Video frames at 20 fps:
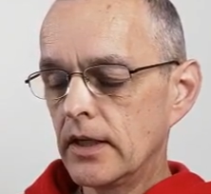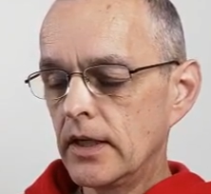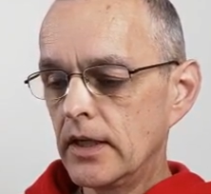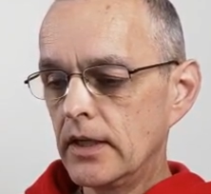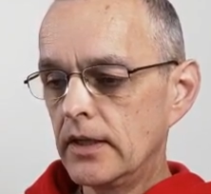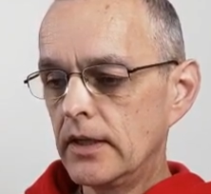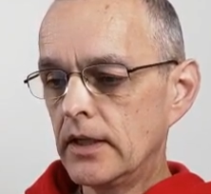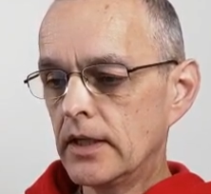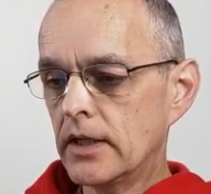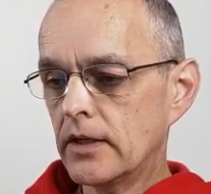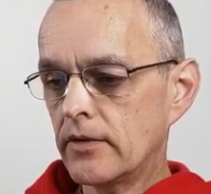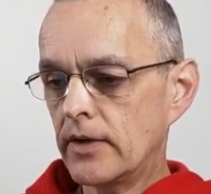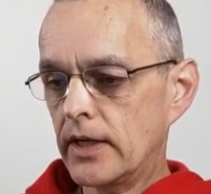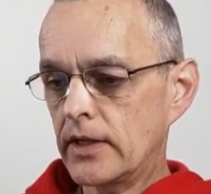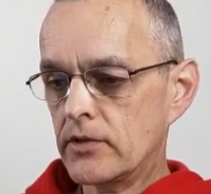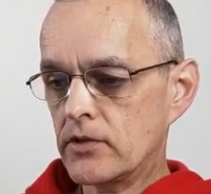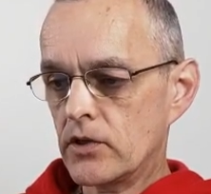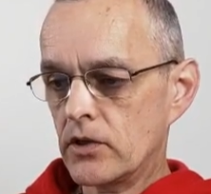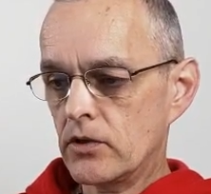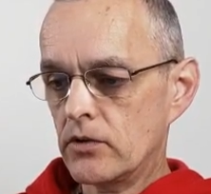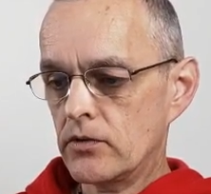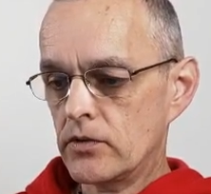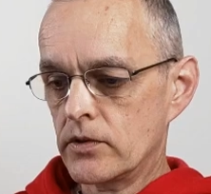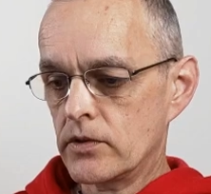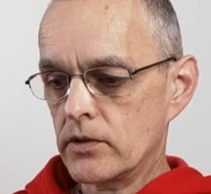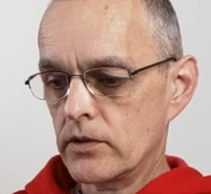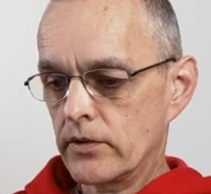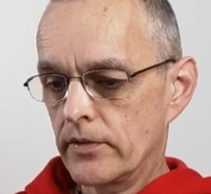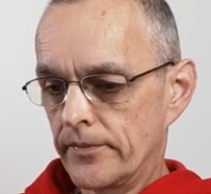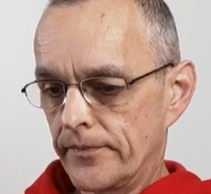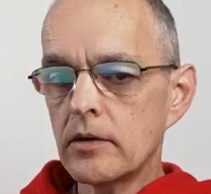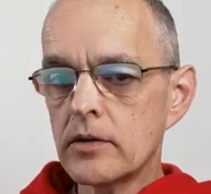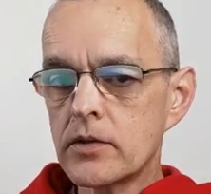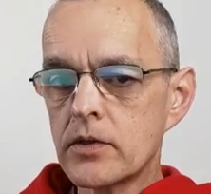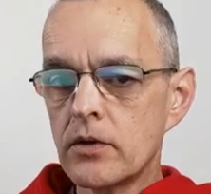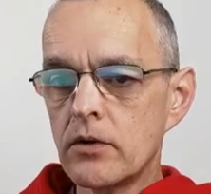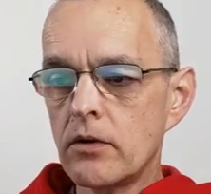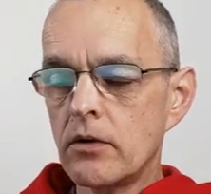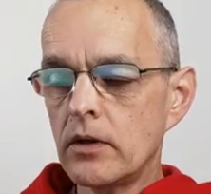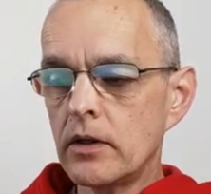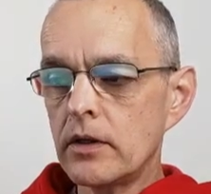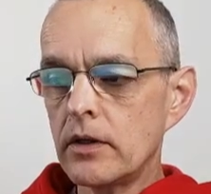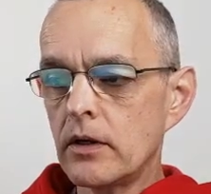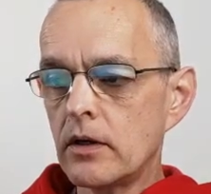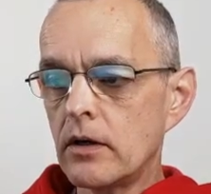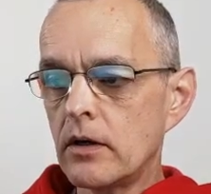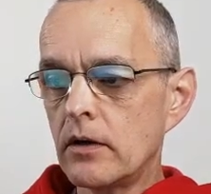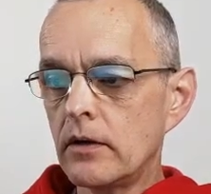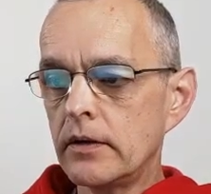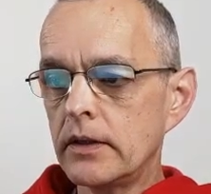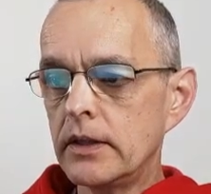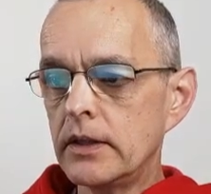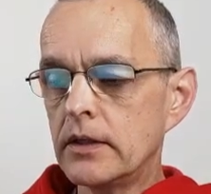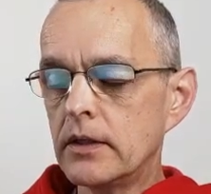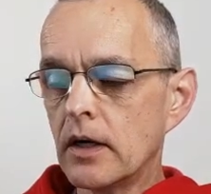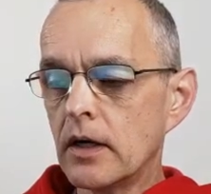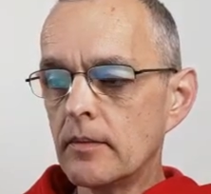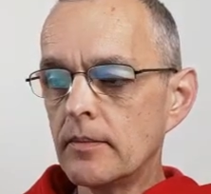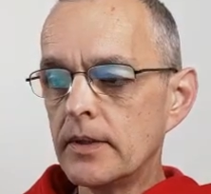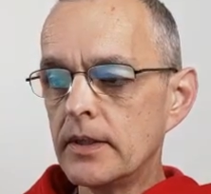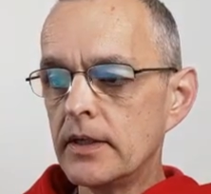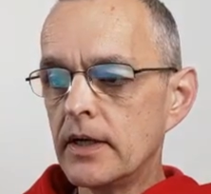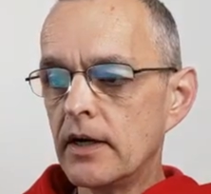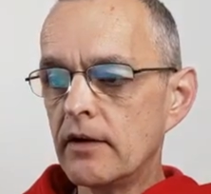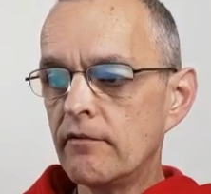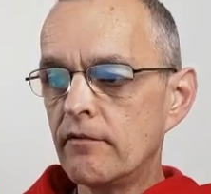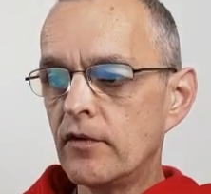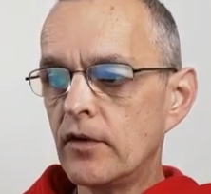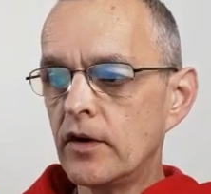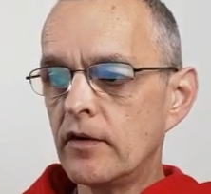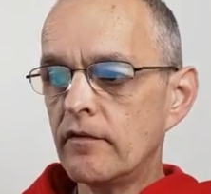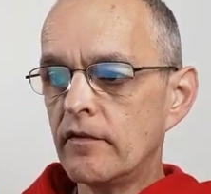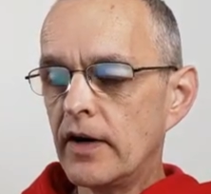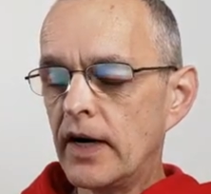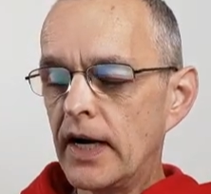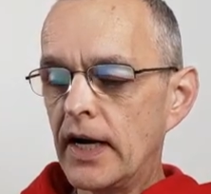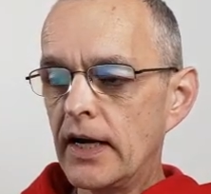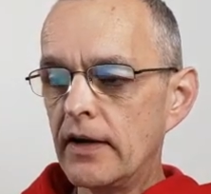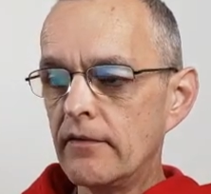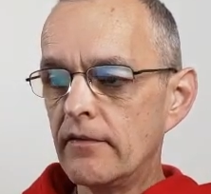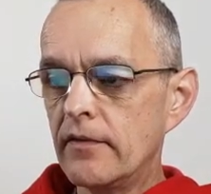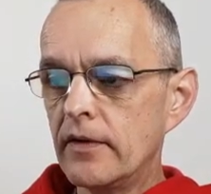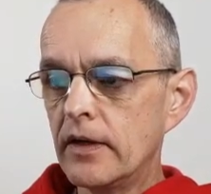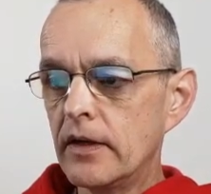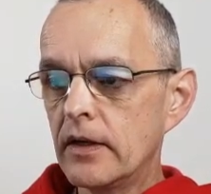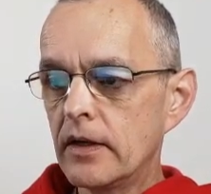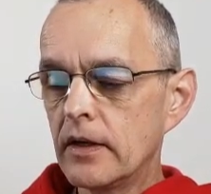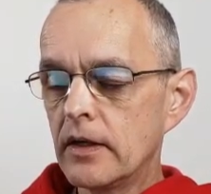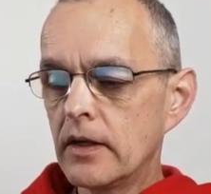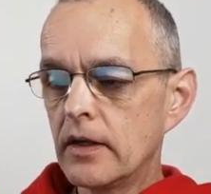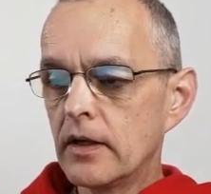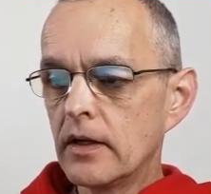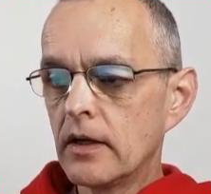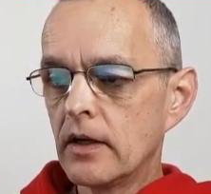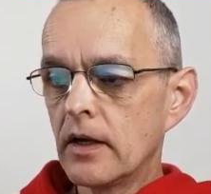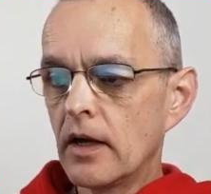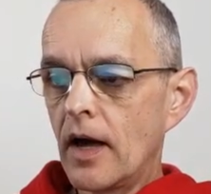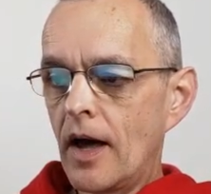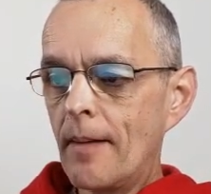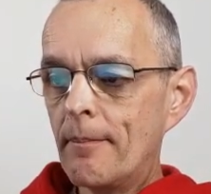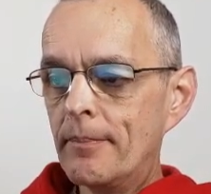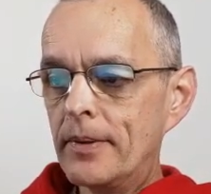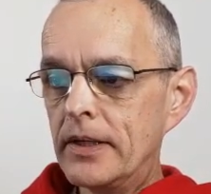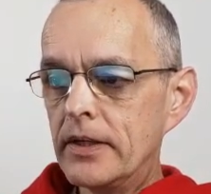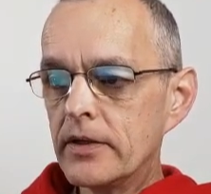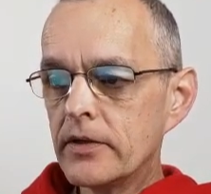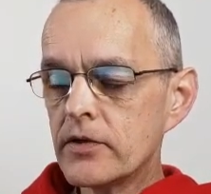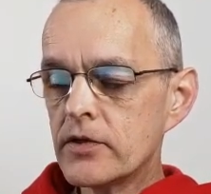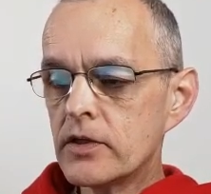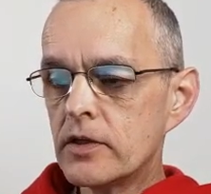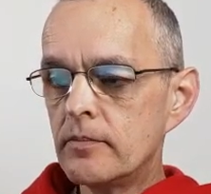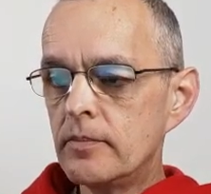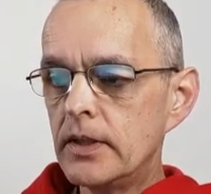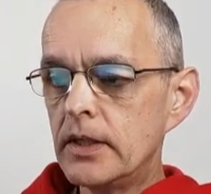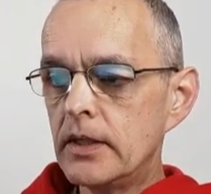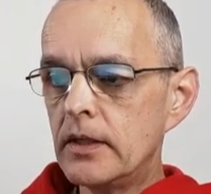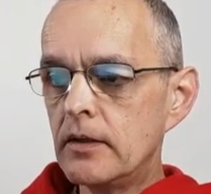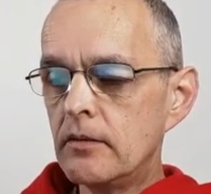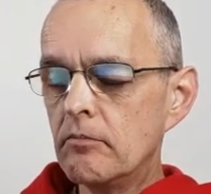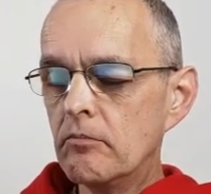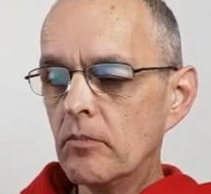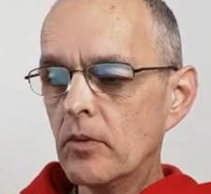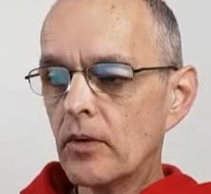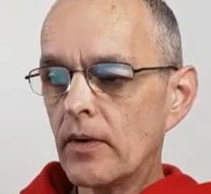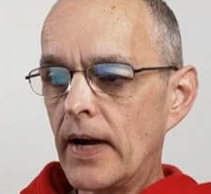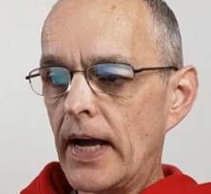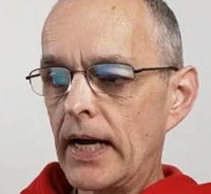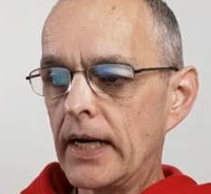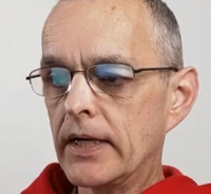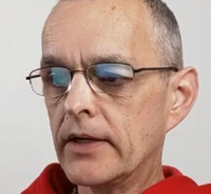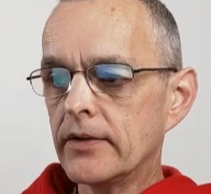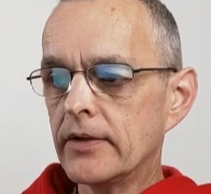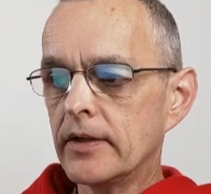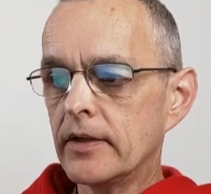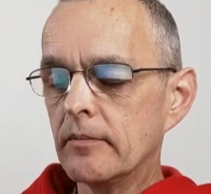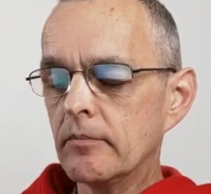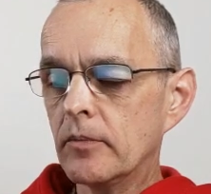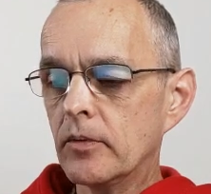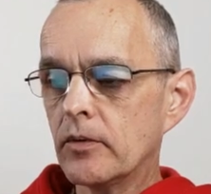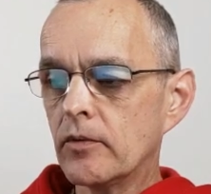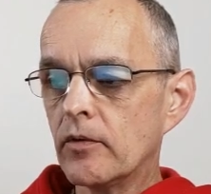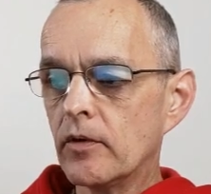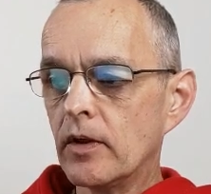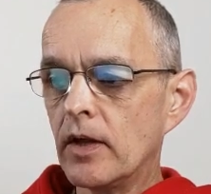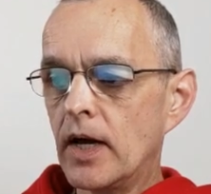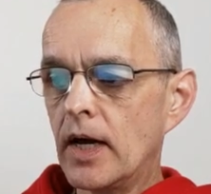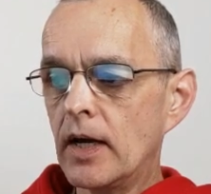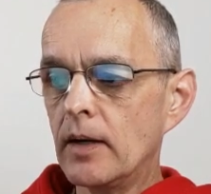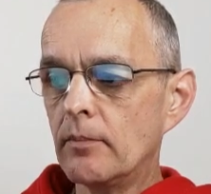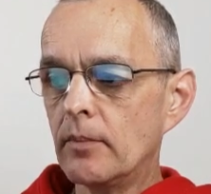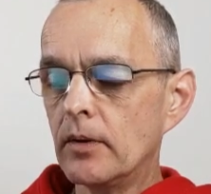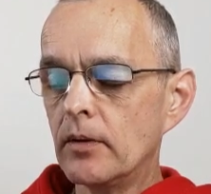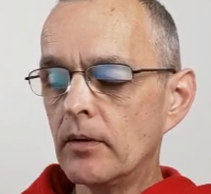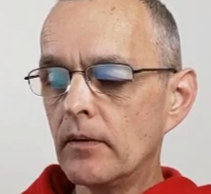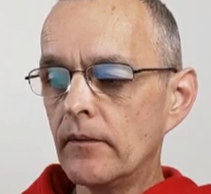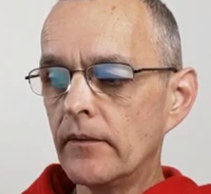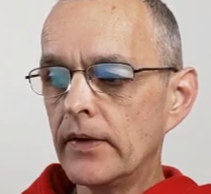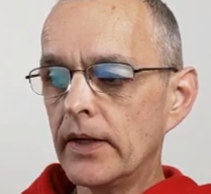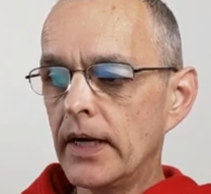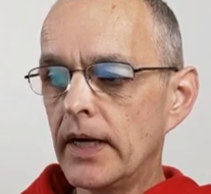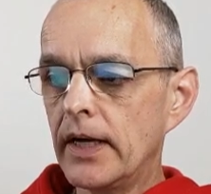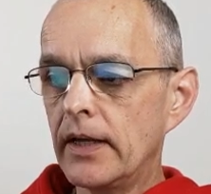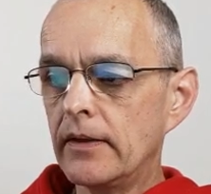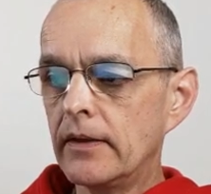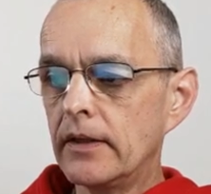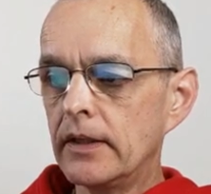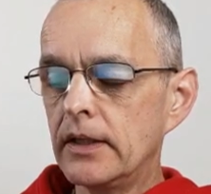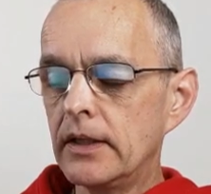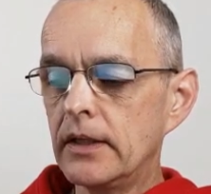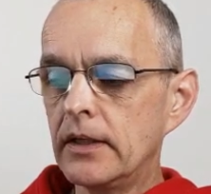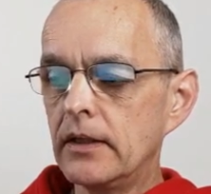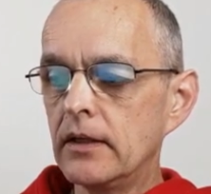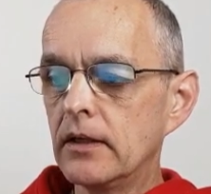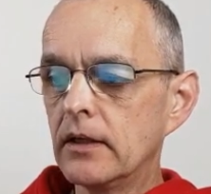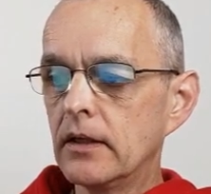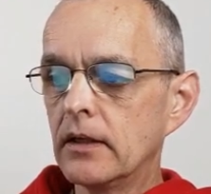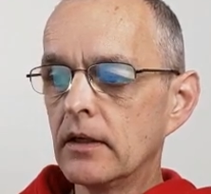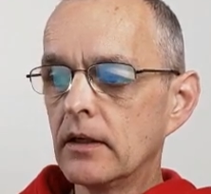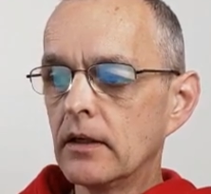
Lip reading: in the correct zones. So all in all, the Garmin 945 appears to be more accurate and more reliable than the